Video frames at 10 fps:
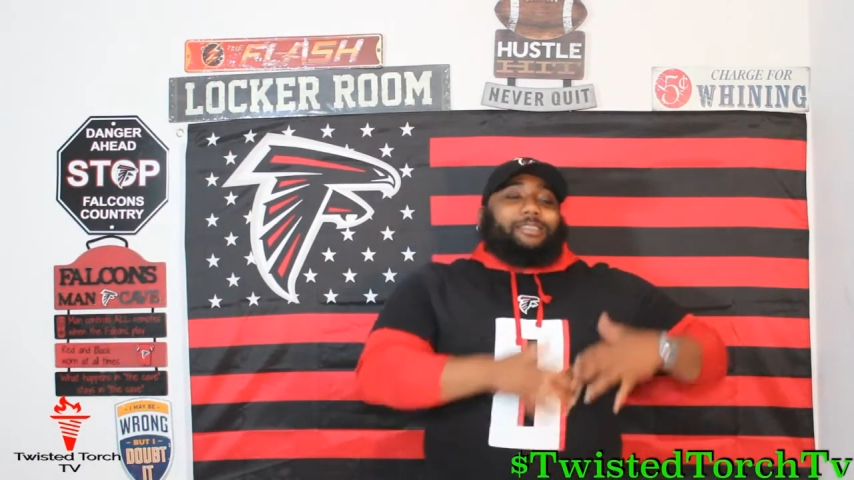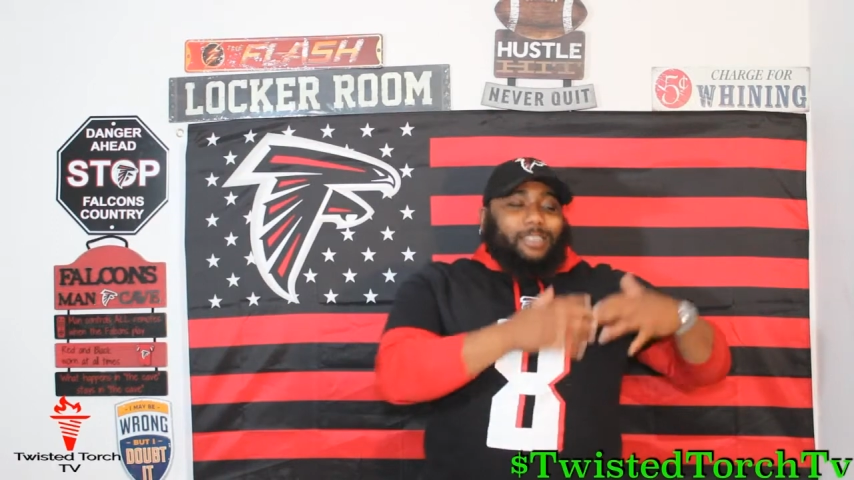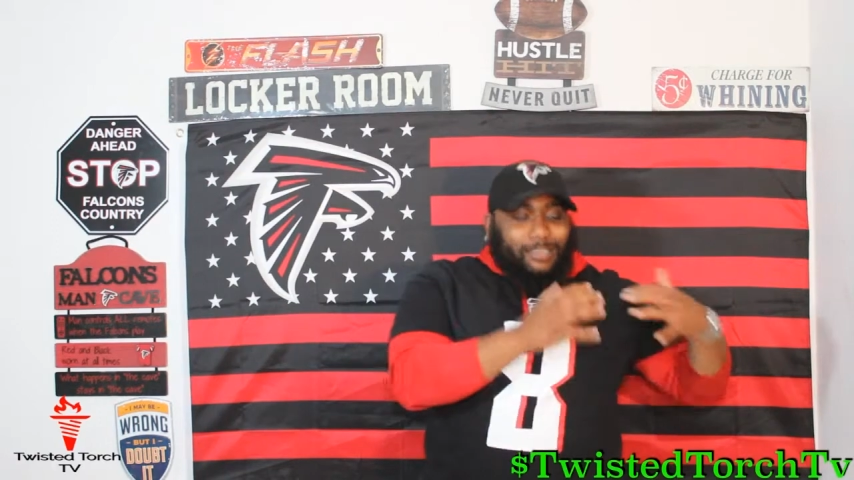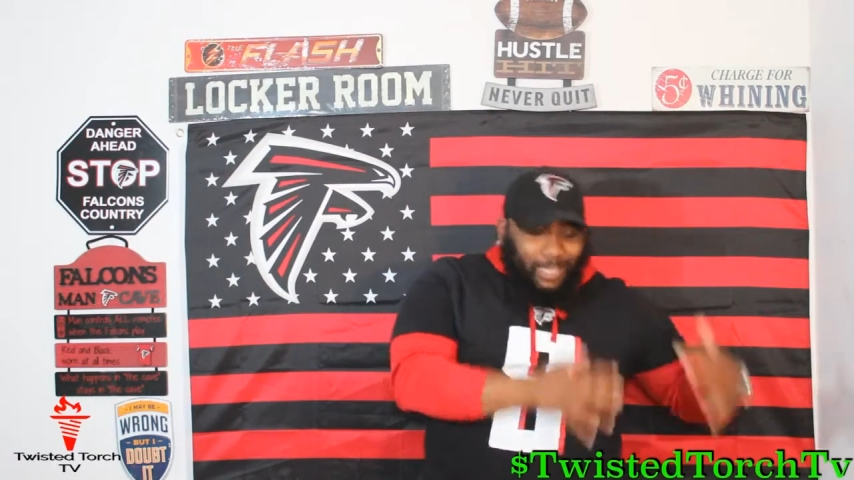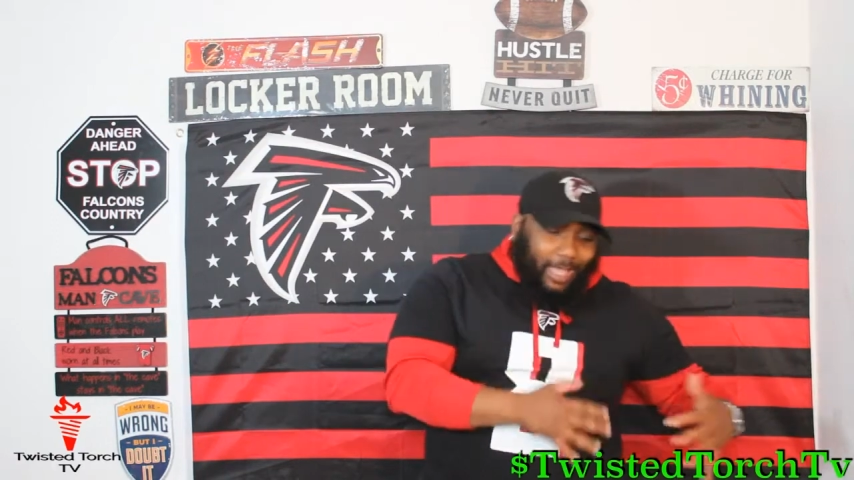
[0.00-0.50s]

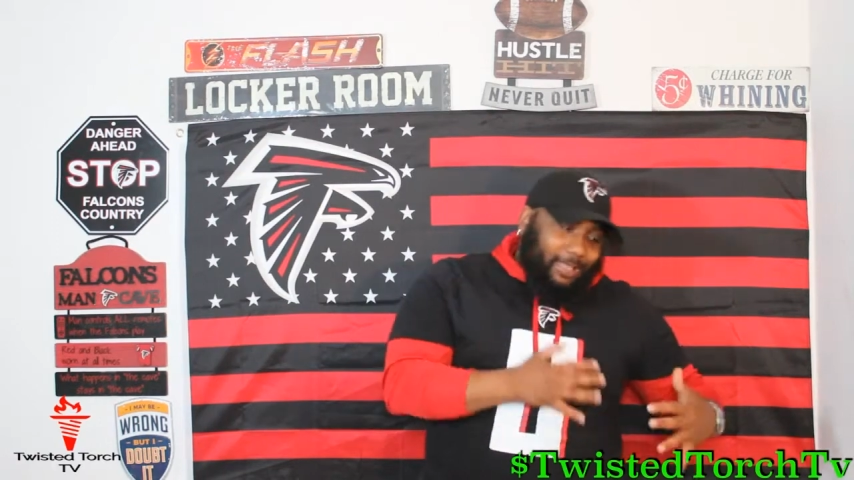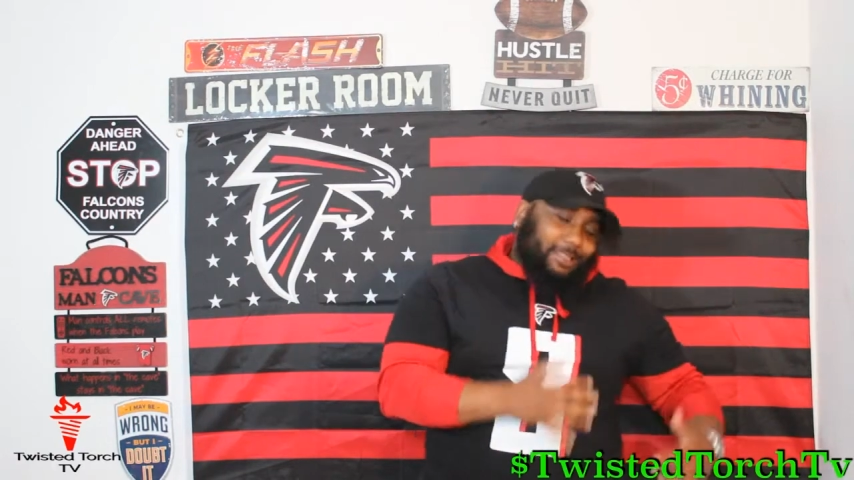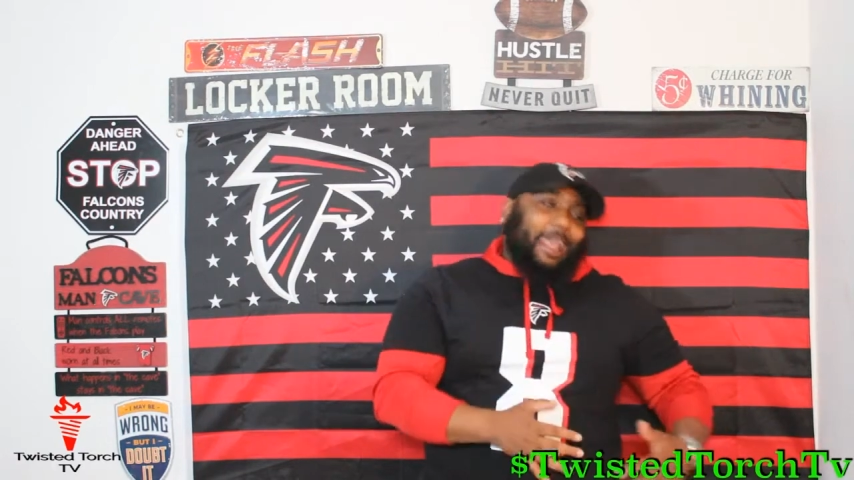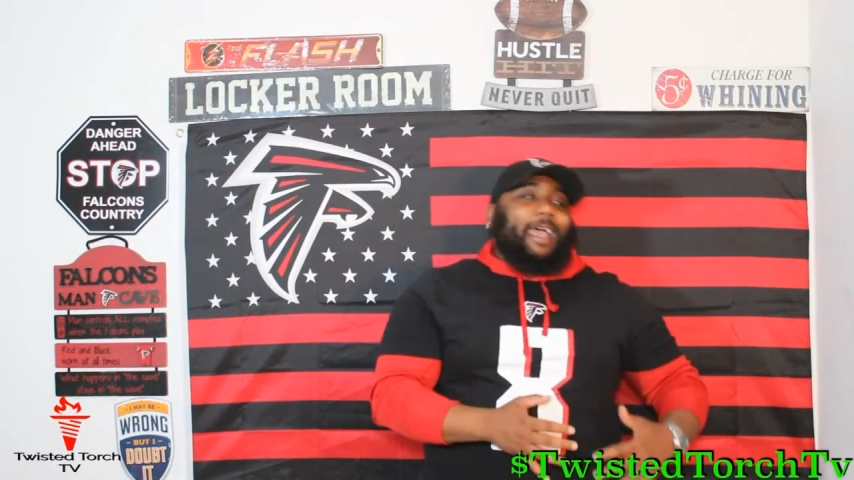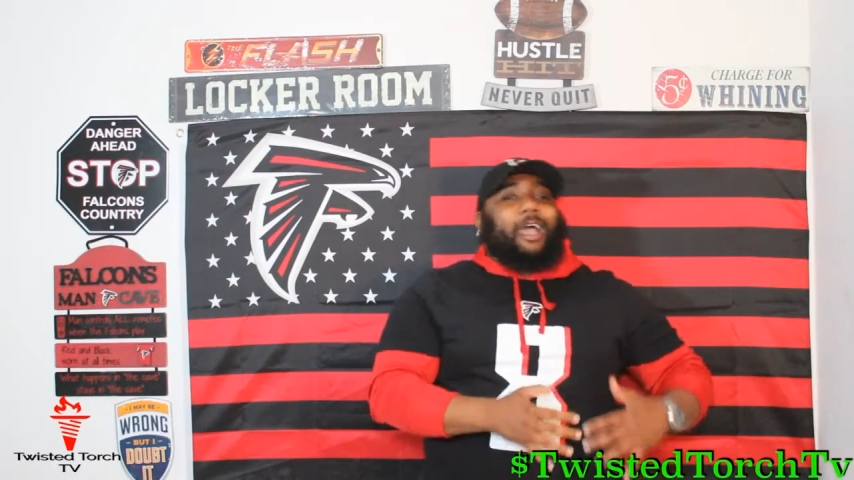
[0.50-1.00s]
to
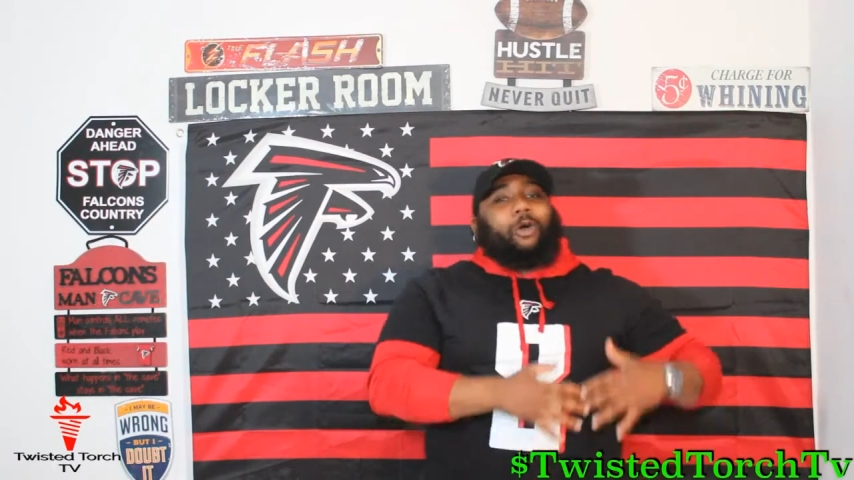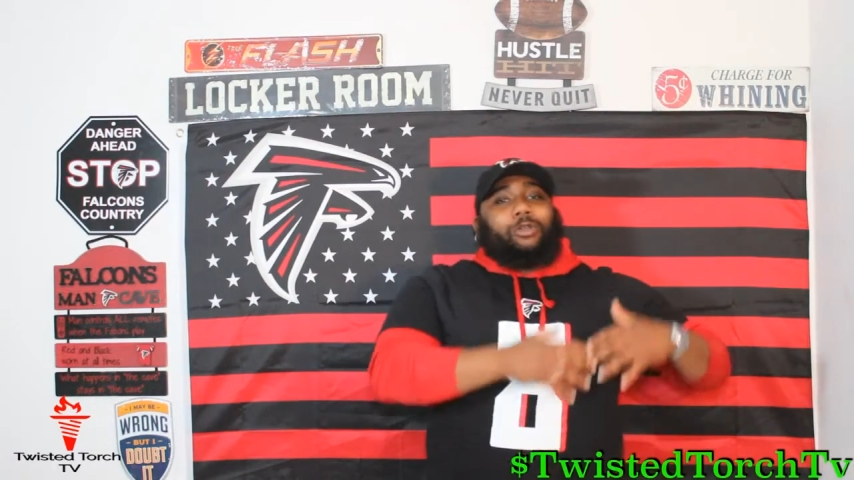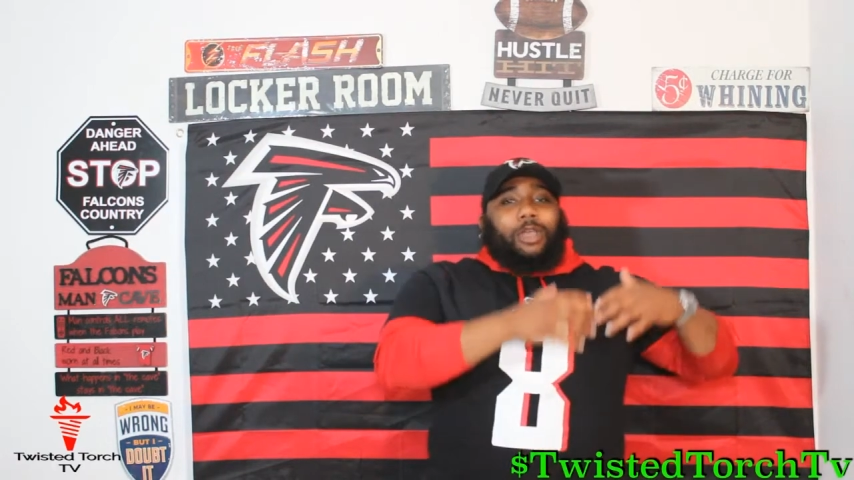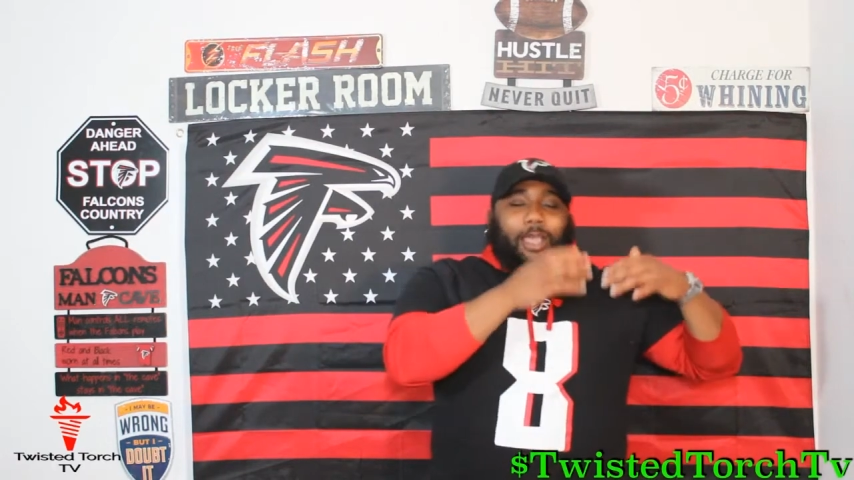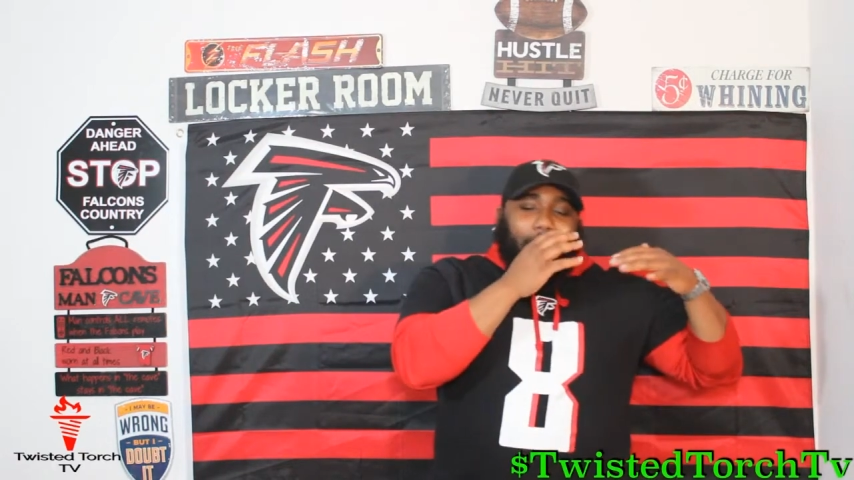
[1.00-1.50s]
take down